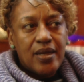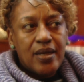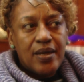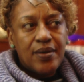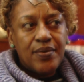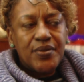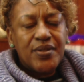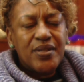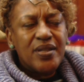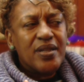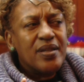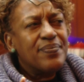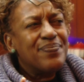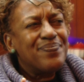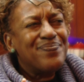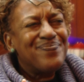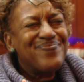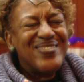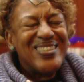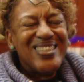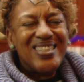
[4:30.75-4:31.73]
I was like,
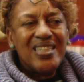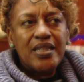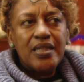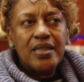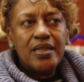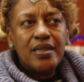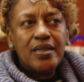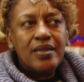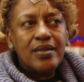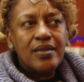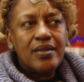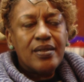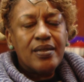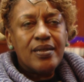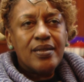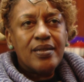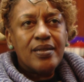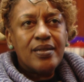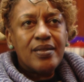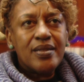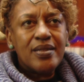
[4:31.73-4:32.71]

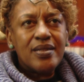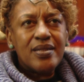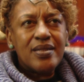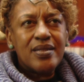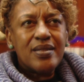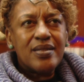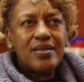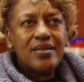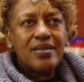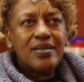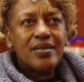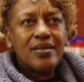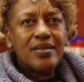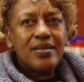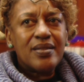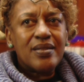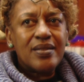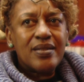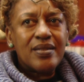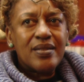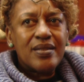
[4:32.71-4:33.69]
this
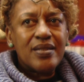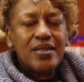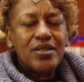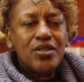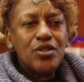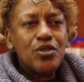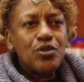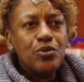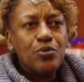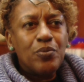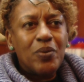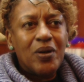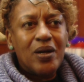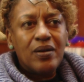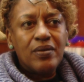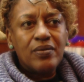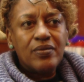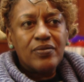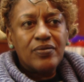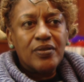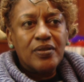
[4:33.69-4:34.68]
is too
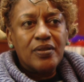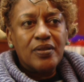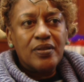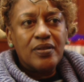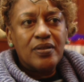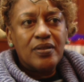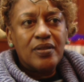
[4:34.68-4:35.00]
powerful.